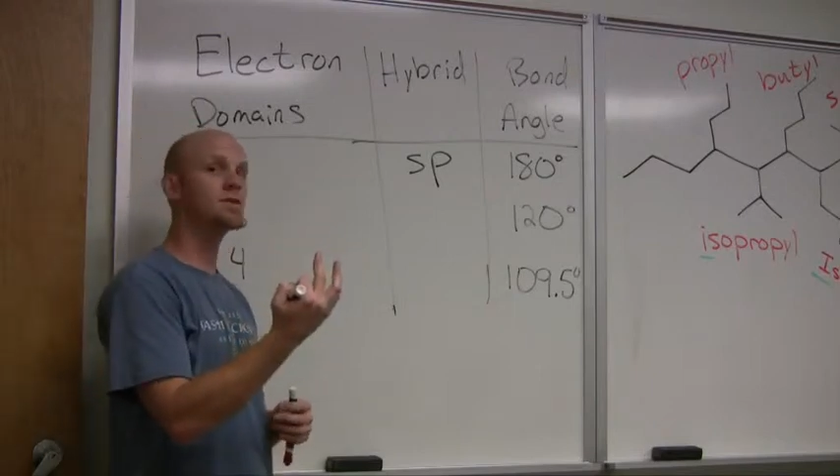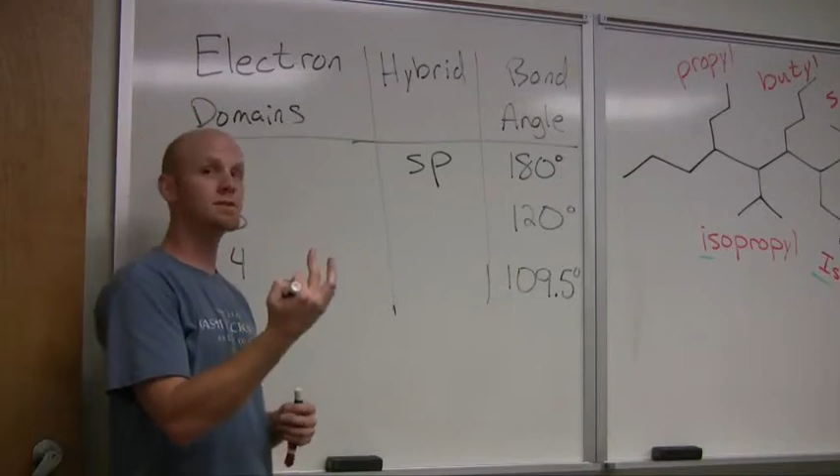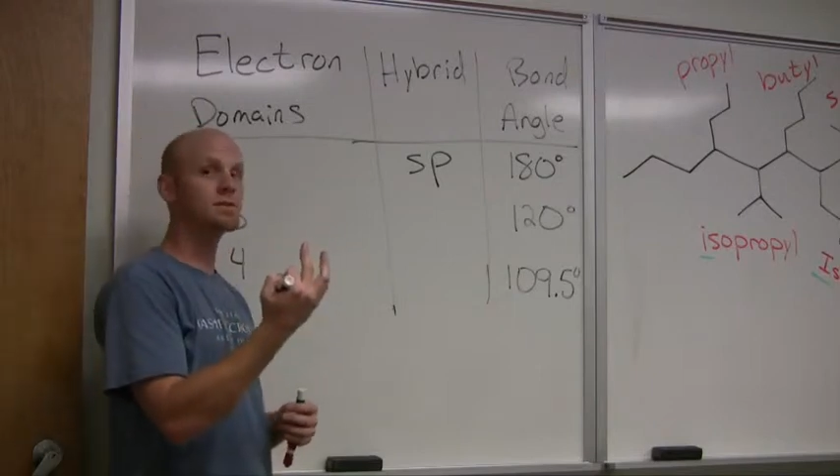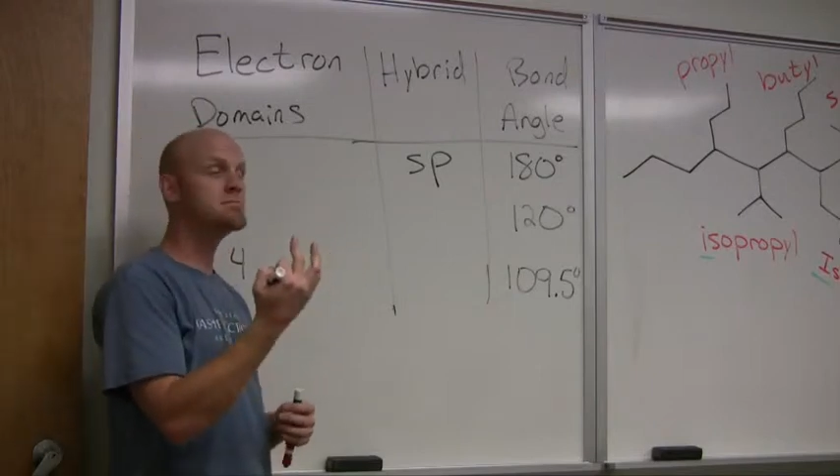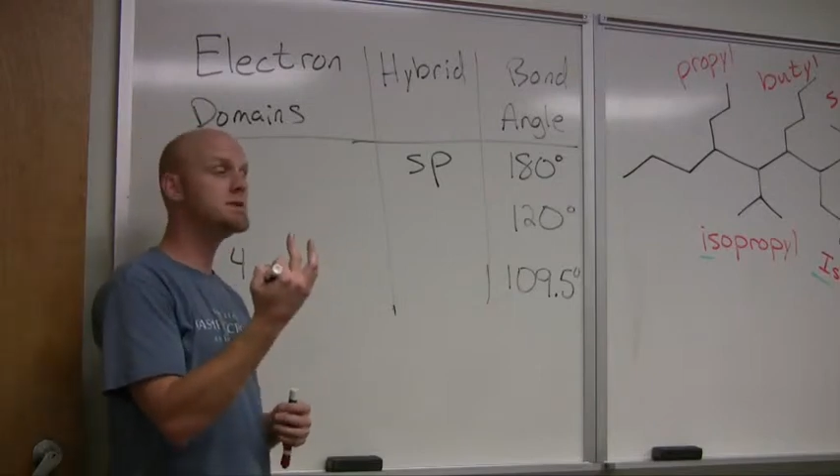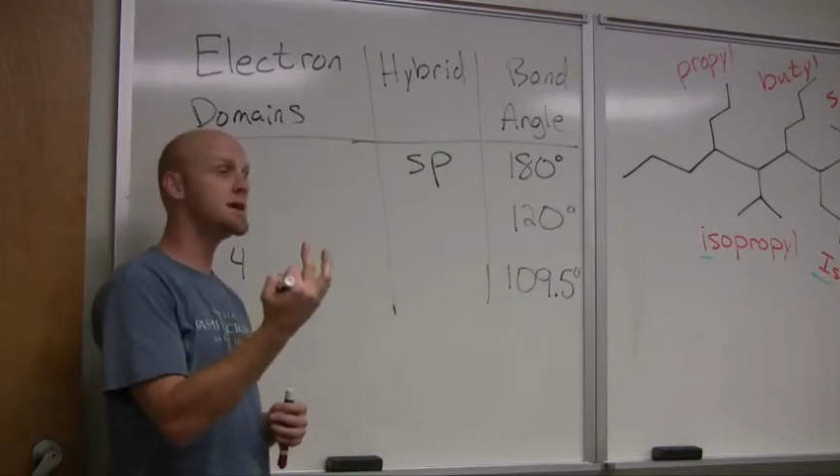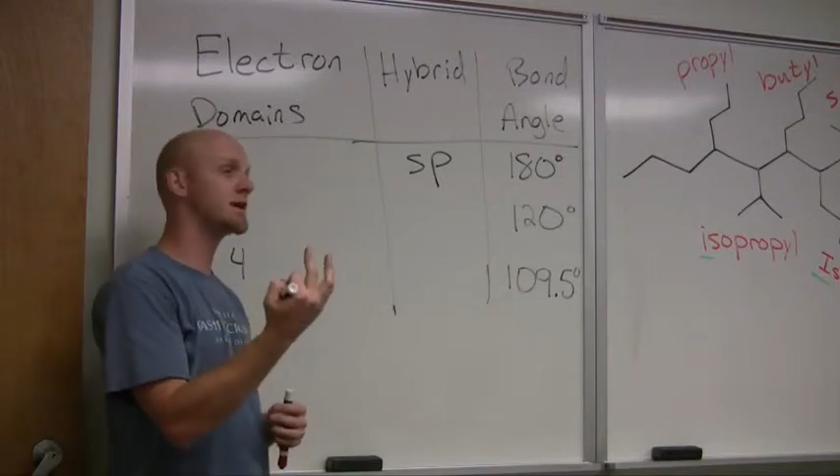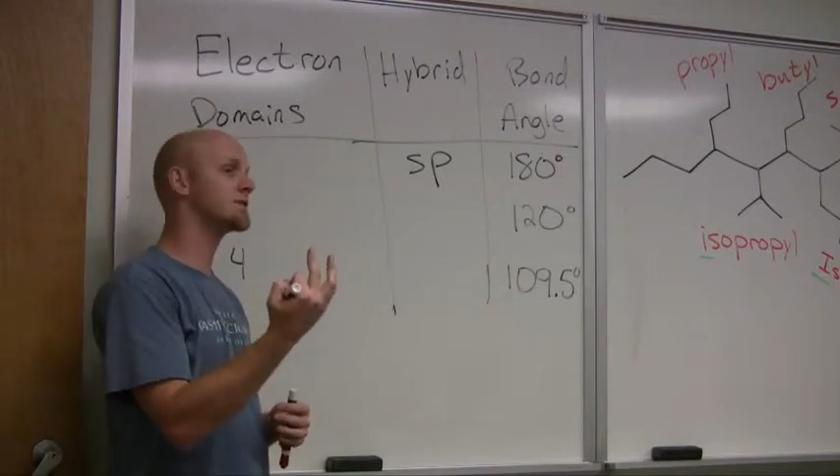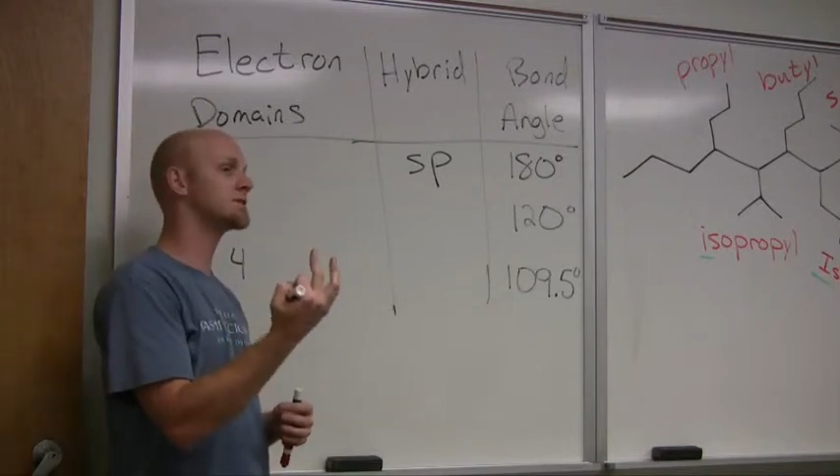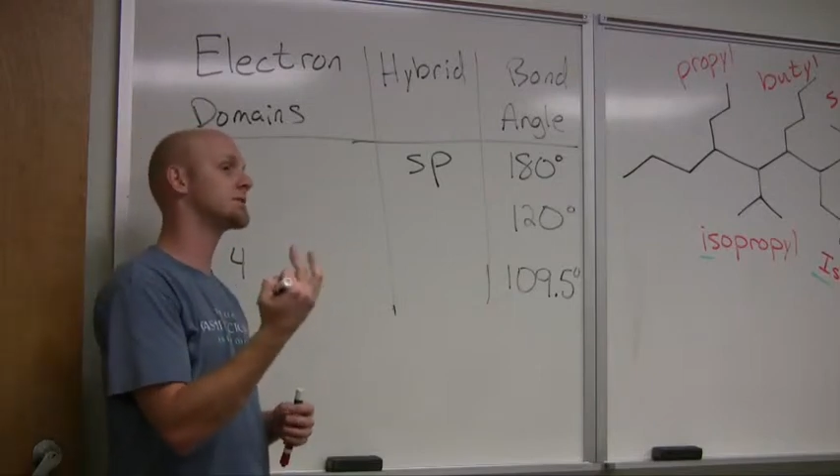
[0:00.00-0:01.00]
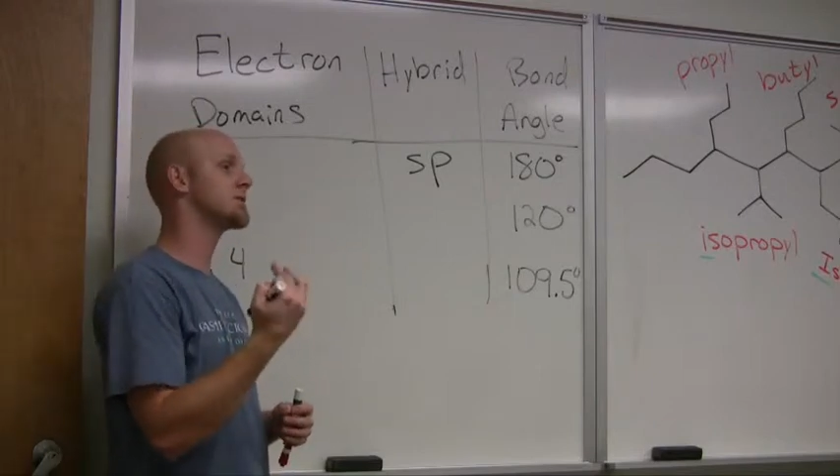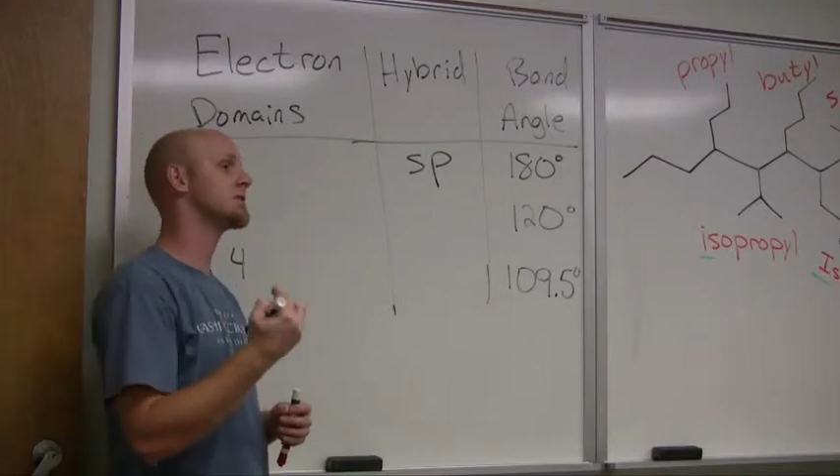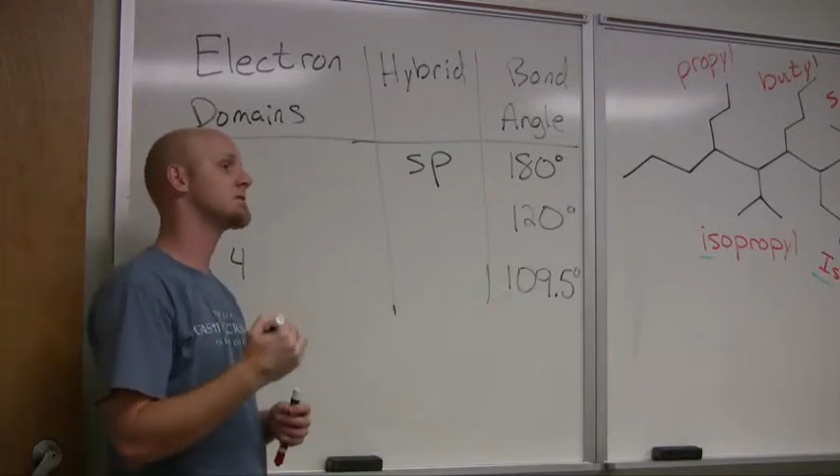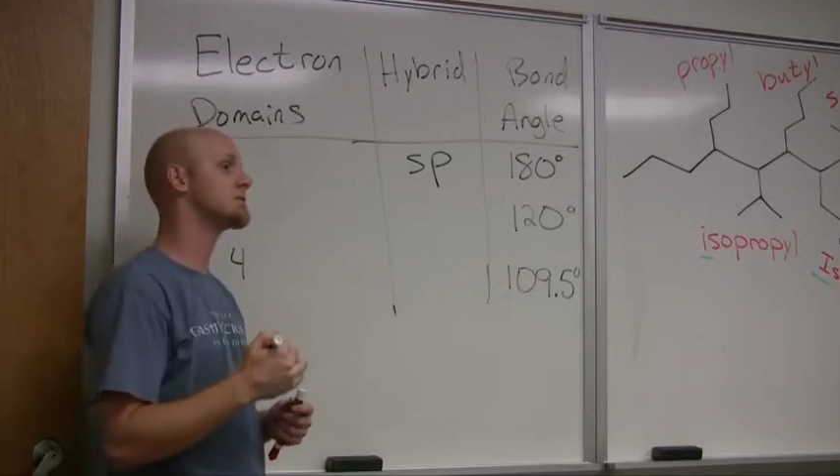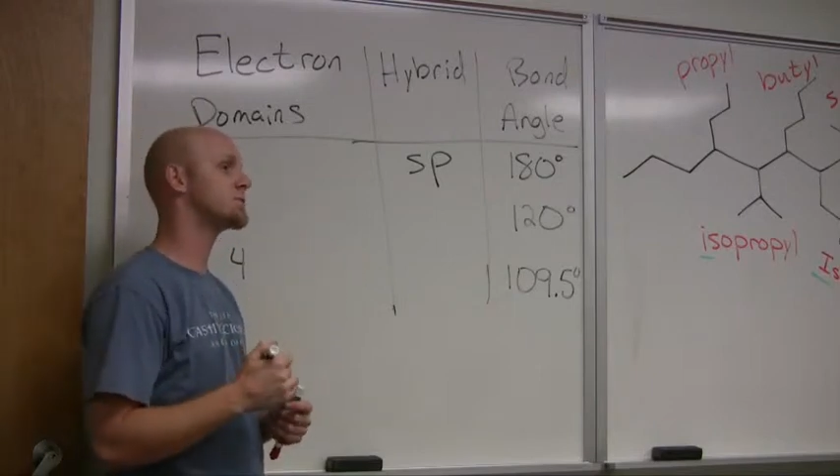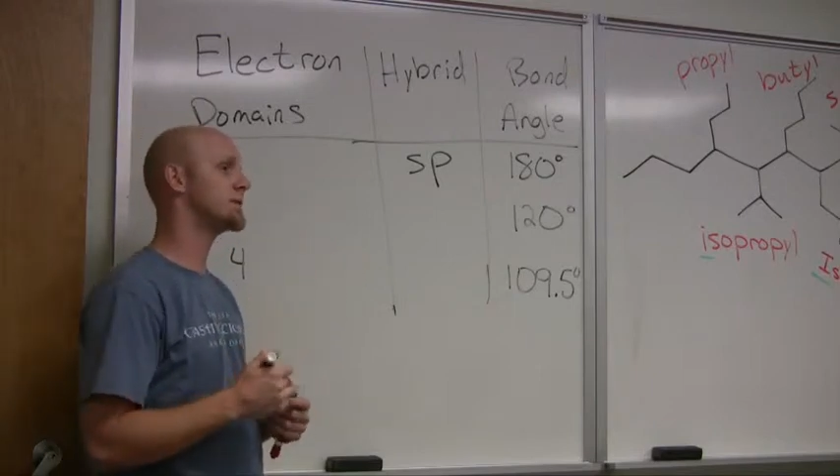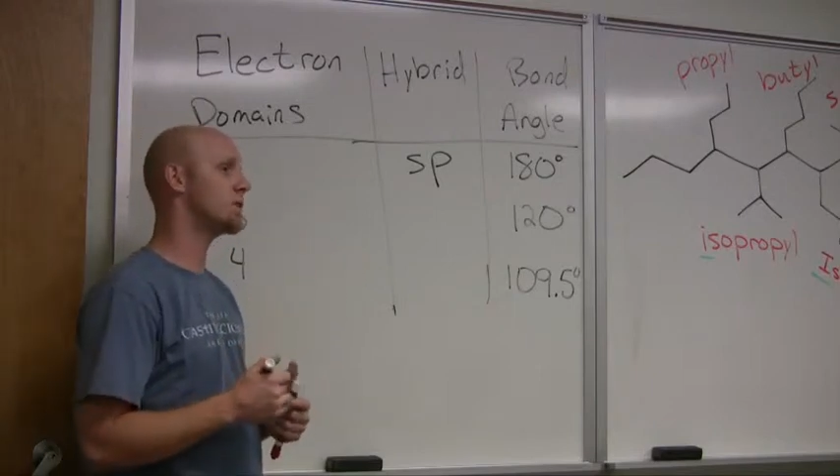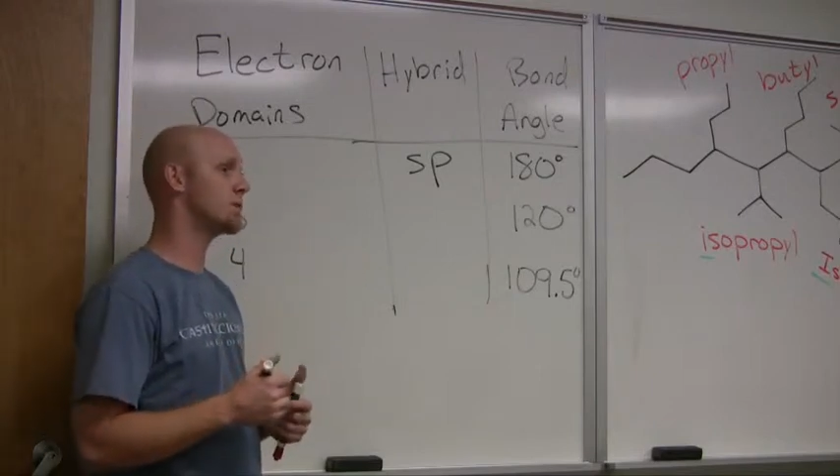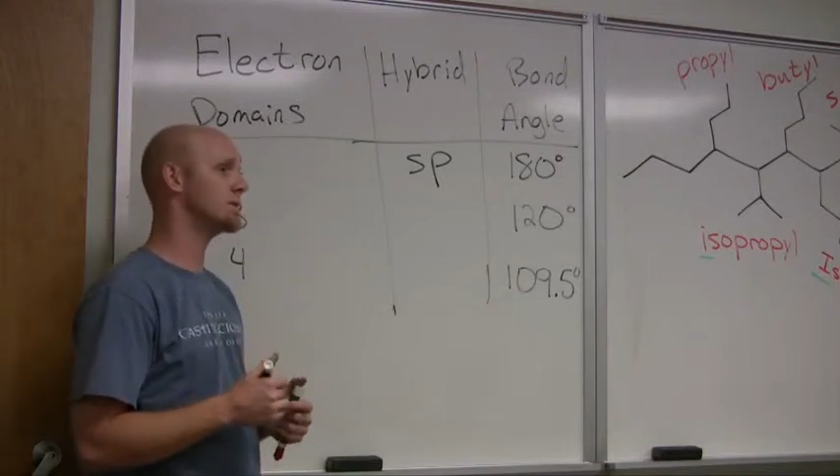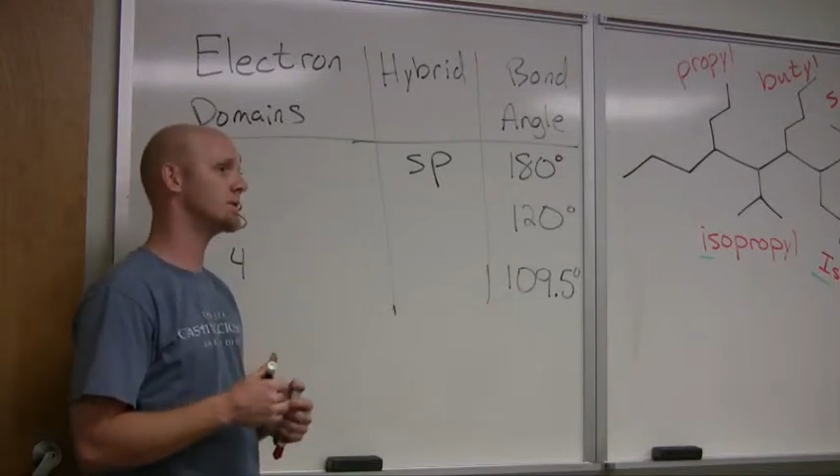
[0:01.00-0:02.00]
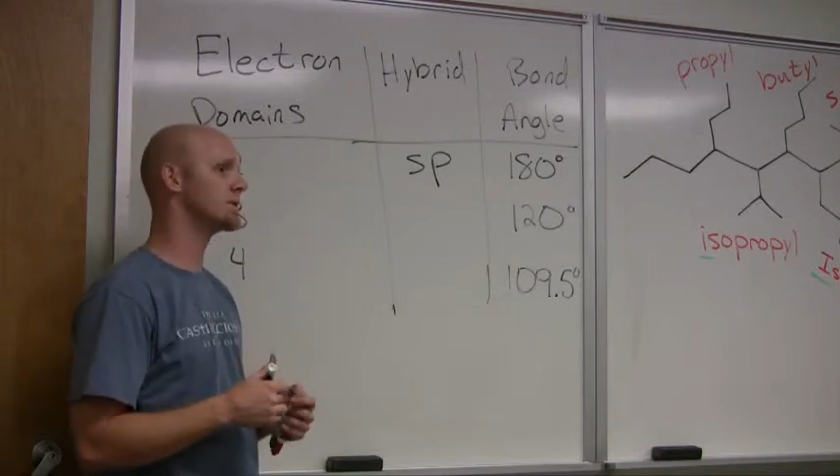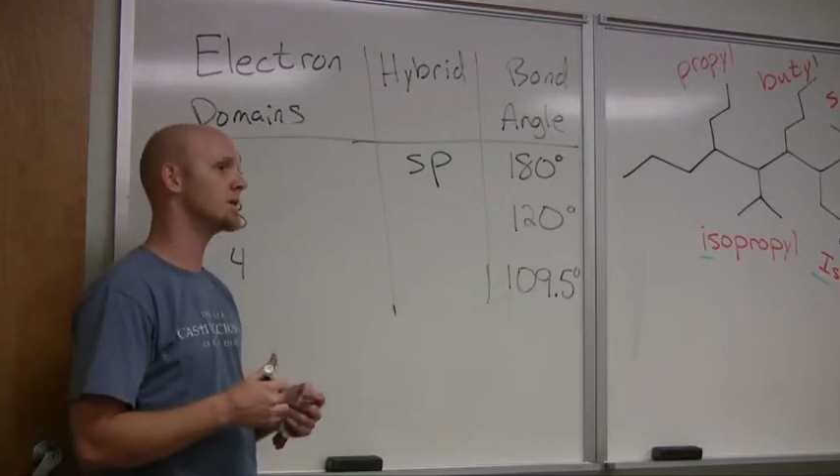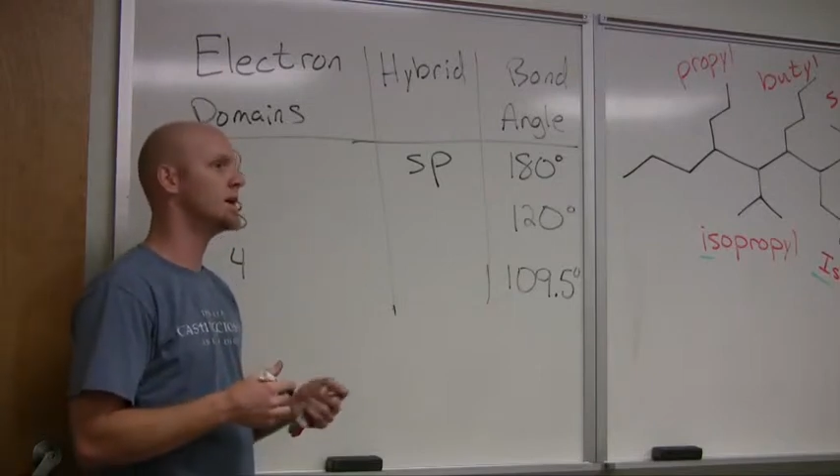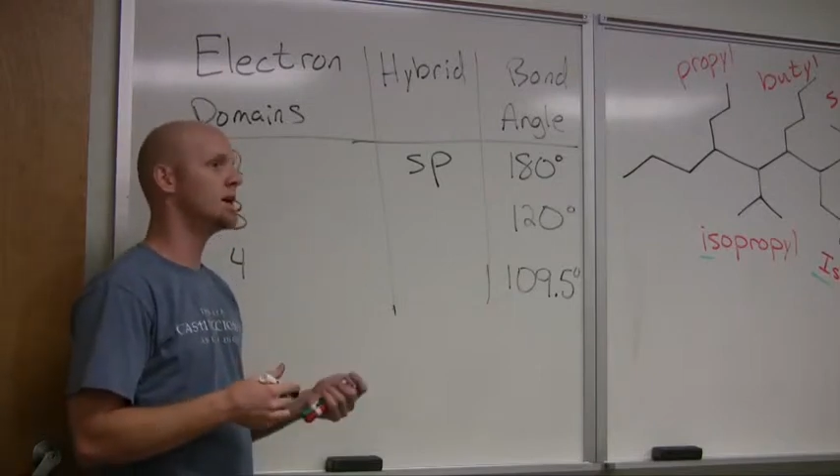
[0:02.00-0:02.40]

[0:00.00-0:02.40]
you have to mix three orbitals.